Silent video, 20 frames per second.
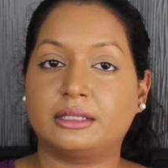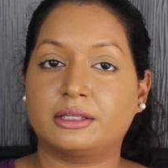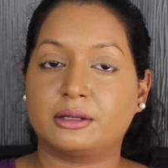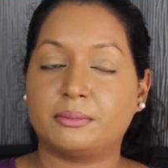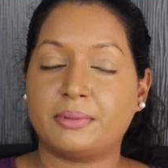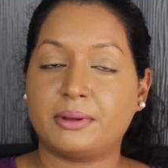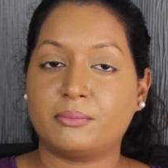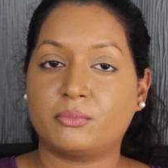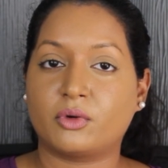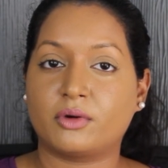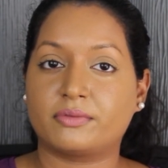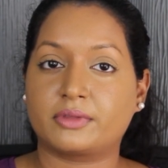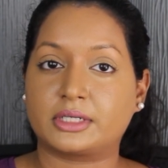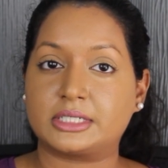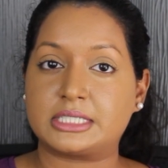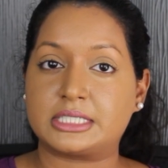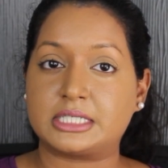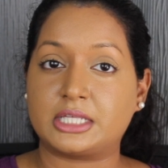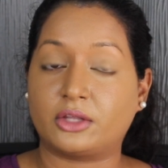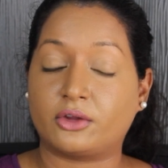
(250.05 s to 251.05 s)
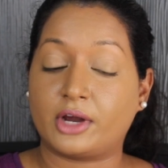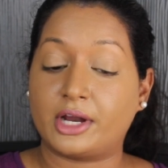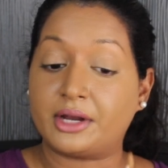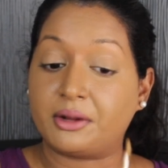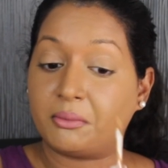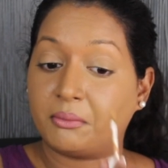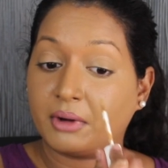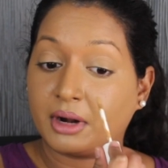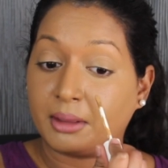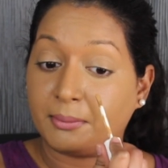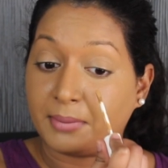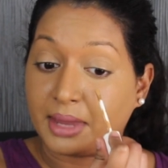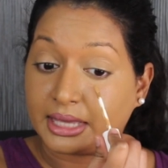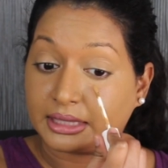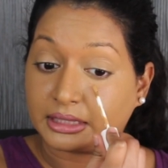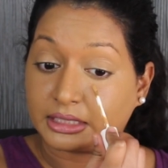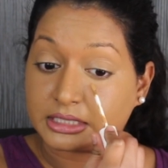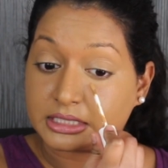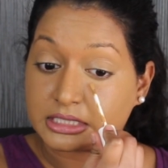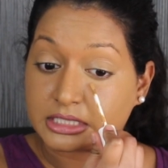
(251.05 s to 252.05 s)
a little bit more of the concealer. I don't want to
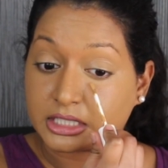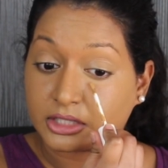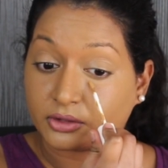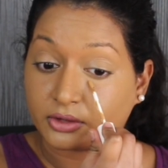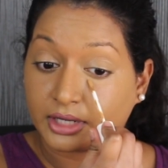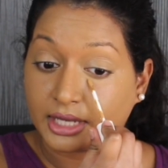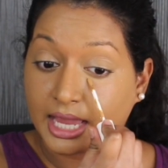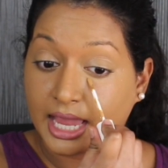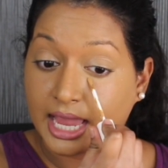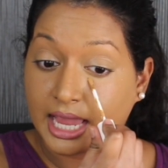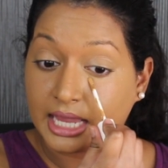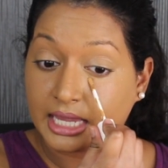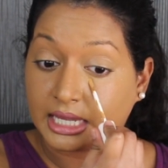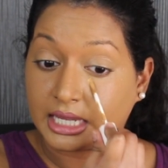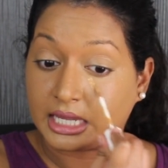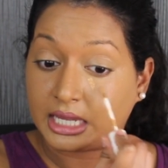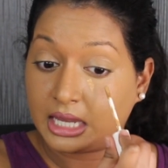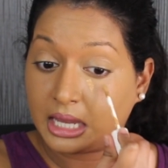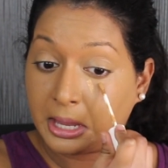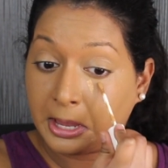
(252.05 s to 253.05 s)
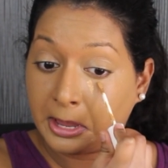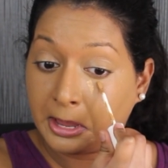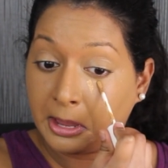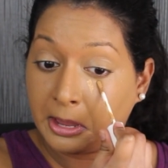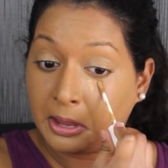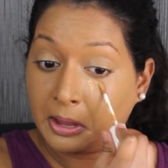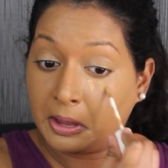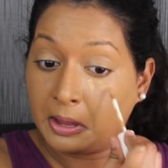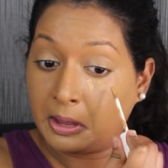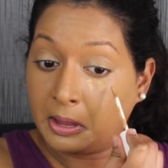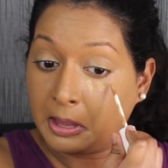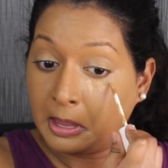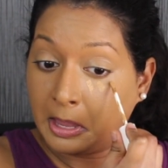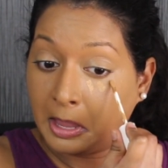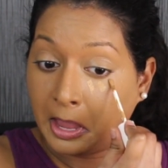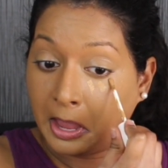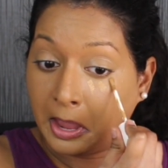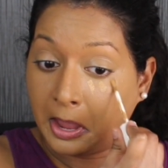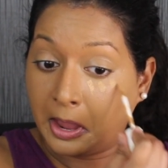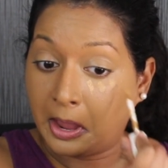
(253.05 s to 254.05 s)
make the concealer cakey.
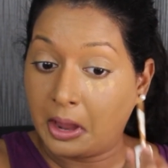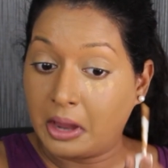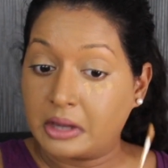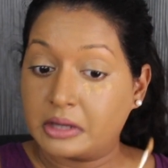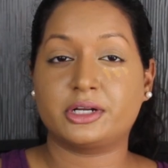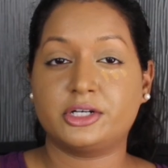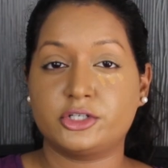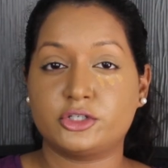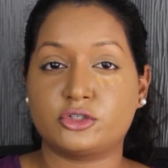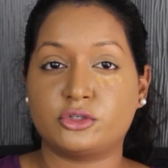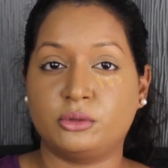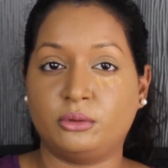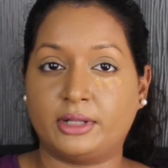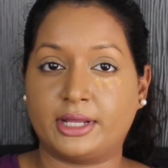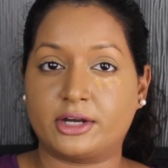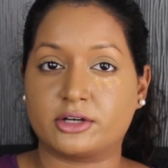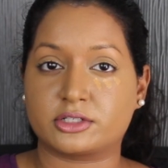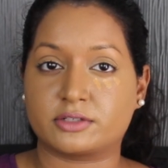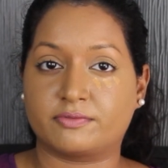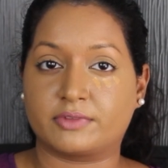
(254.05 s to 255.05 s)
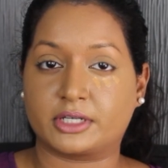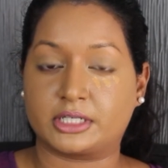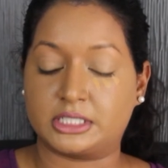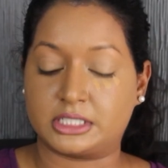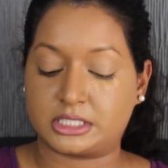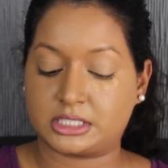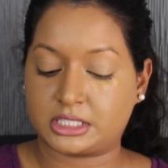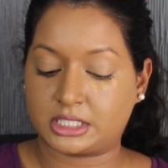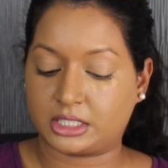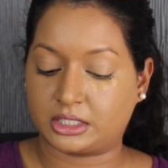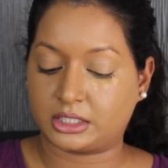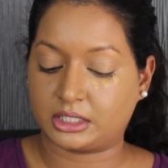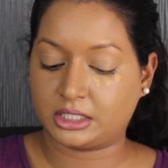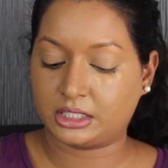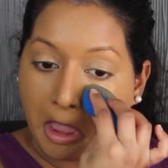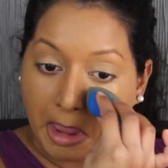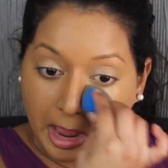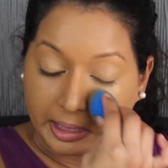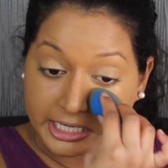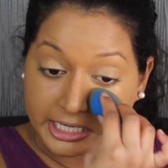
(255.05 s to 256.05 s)
We're going to do two layers of the concealer.